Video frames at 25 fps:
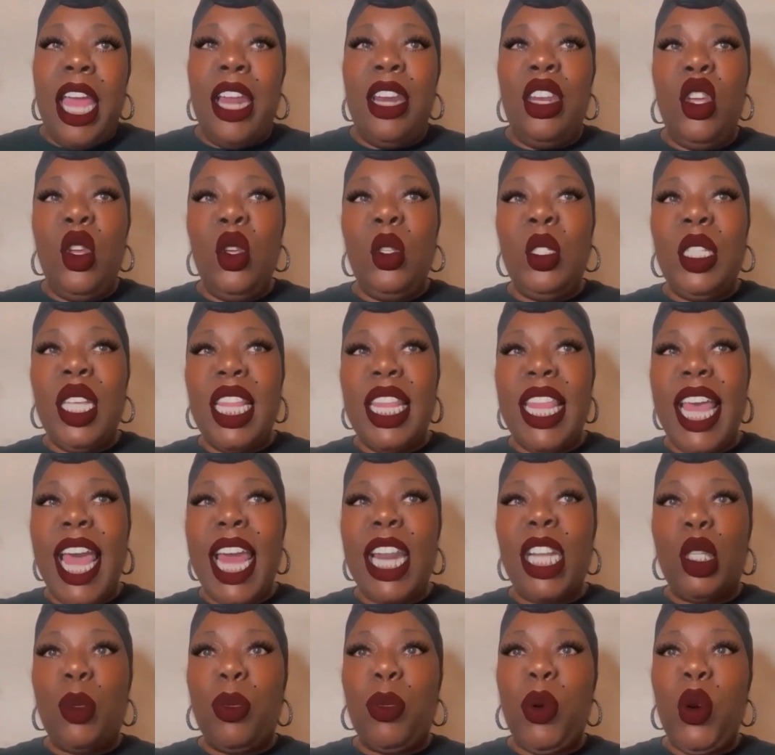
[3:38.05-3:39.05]
and using
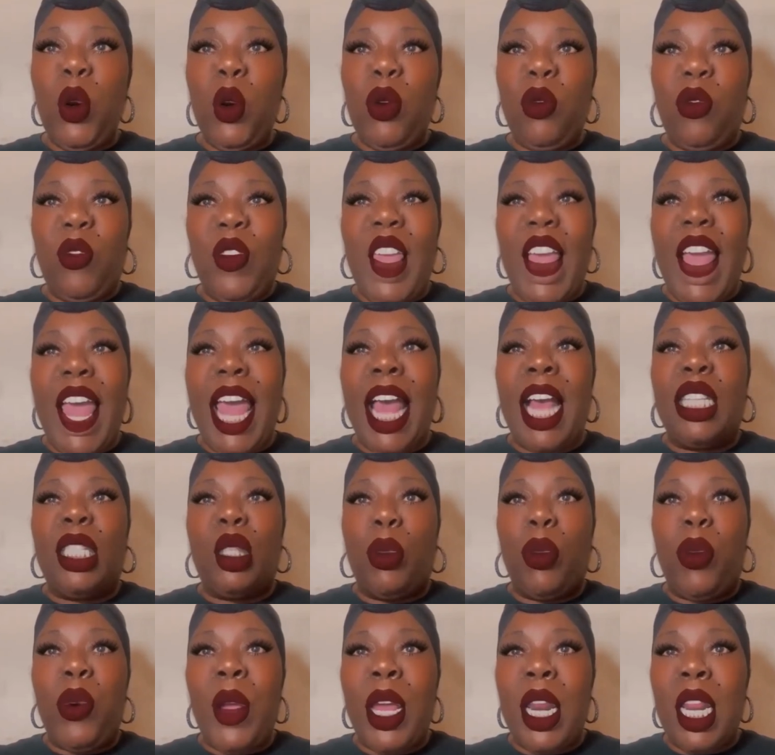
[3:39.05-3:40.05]
that as proof he
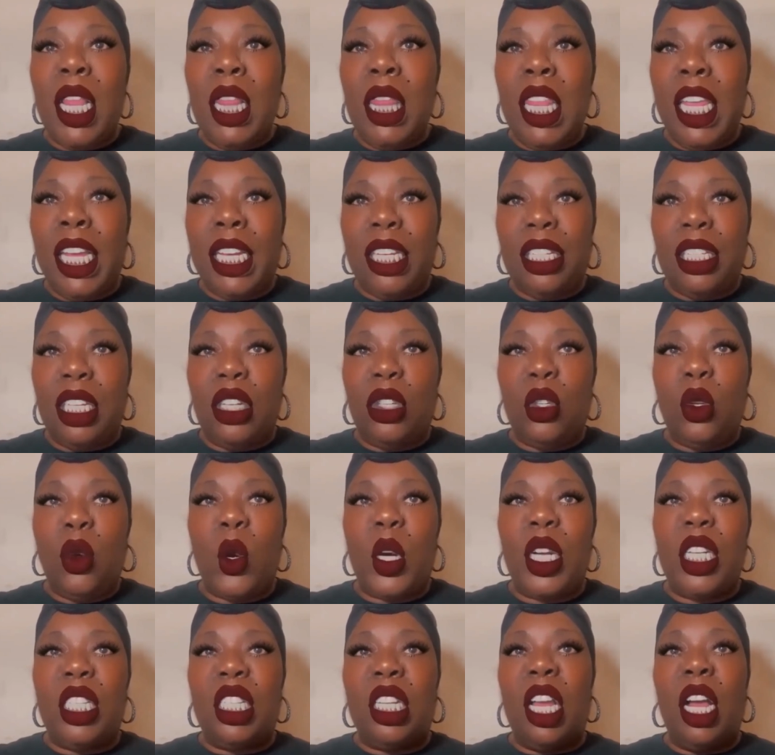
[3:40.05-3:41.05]
has a predilection
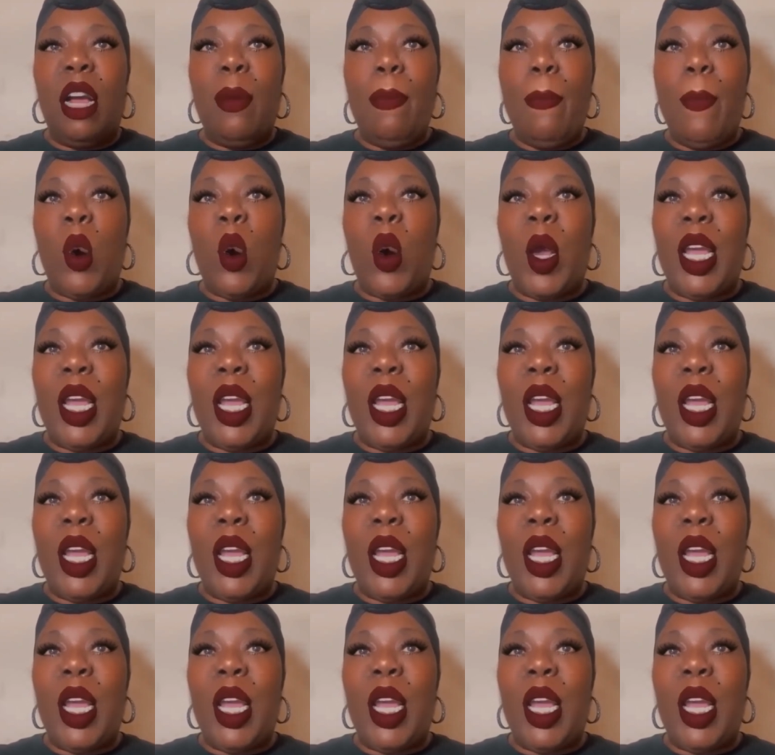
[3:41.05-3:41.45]
towards young